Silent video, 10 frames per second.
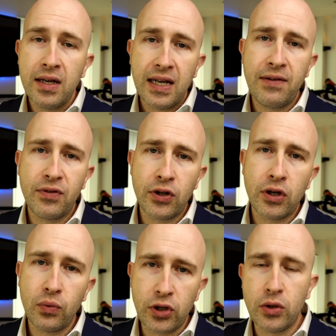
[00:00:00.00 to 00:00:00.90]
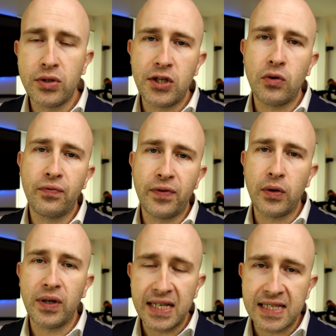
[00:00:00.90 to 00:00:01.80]
Even though using your
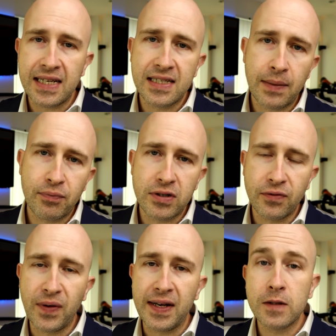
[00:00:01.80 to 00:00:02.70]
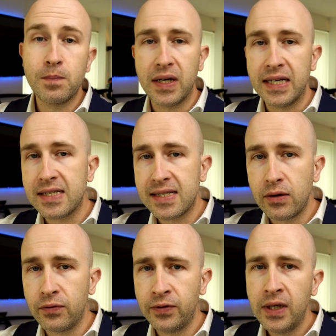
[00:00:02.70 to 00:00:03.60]
phone is a separate offence by
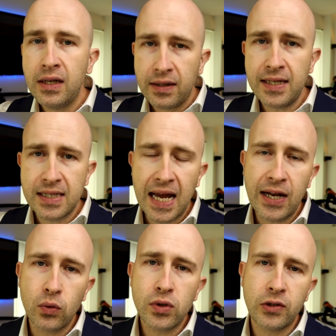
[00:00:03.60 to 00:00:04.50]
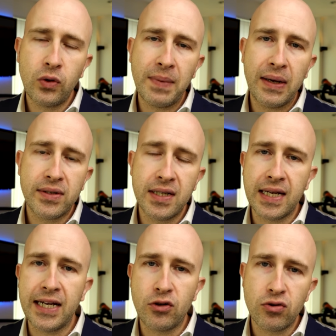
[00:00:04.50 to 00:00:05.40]
itself, this can also amount to
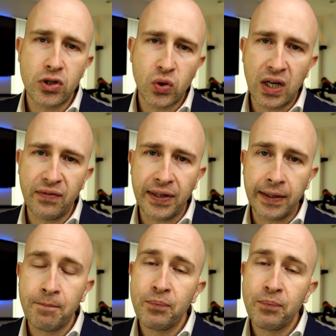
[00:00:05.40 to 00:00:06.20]
dangerous driving.